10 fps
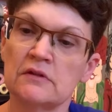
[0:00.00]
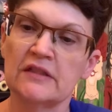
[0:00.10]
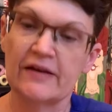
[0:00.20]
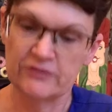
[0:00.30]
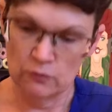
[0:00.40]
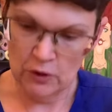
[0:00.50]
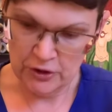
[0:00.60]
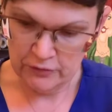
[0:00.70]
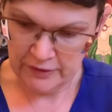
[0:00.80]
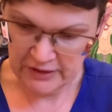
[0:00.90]
You have to
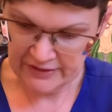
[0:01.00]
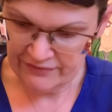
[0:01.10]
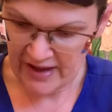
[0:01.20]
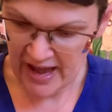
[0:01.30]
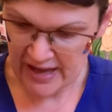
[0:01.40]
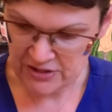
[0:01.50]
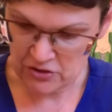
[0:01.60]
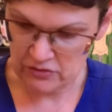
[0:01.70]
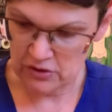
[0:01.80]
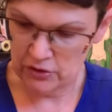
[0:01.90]
work really fast
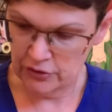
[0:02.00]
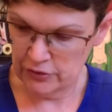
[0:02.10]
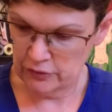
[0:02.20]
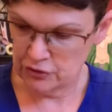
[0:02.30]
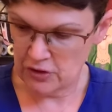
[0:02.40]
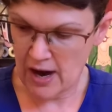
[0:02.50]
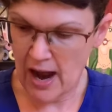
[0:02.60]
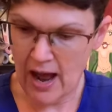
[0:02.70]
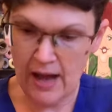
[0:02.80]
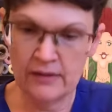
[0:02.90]
or the glue will
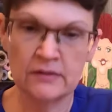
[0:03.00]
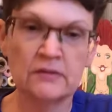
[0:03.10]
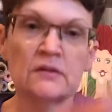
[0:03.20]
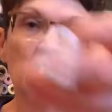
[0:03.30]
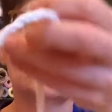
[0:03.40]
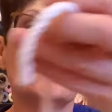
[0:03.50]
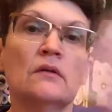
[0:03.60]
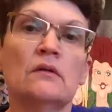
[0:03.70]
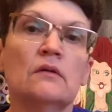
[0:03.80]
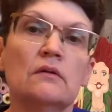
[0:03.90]
dry
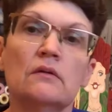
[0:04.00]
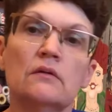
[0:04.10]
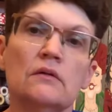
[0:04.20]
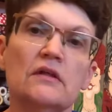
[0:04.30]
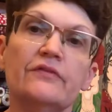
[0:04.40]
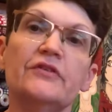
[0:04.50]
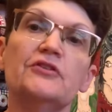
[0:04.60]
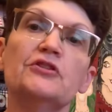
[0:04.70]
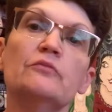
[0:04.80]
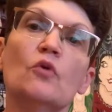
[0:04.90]
if you
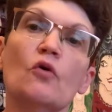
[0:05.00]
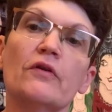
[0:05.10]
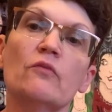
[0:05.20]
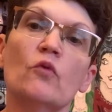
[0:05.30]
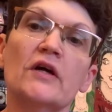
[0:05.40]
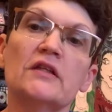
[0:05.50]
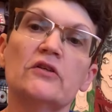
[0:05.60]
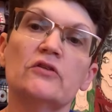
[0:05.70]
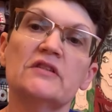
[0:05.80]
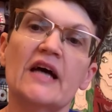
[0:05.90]
do more than one
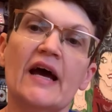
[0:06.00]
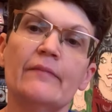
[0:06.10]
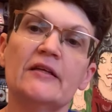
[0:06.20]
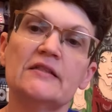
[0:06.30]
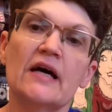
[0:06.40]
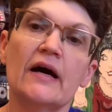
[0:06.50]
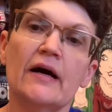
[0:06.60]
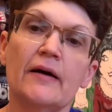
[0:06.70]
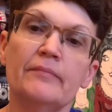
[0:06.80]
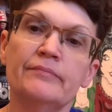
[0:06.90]
little dab at a
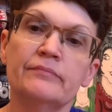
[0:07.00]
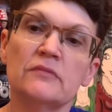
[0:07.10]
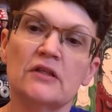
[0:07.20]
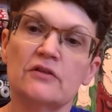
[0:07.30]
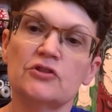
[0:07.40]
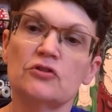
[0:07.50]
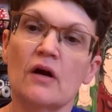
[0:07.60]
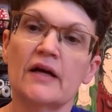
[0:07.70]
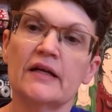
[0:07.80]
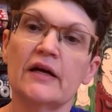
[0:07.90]
time. And I was
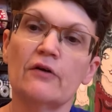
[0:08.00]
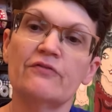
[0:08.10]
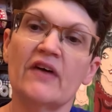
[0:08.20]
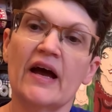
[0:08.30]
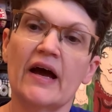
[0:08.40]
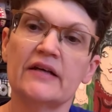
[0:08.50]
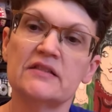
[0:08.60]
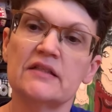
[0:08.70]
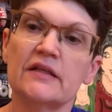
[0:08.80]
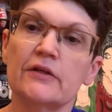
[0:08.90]
trying to go
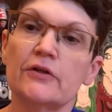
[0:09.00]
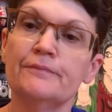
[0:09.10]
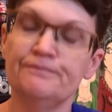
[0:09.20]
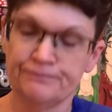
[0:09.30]
fast here.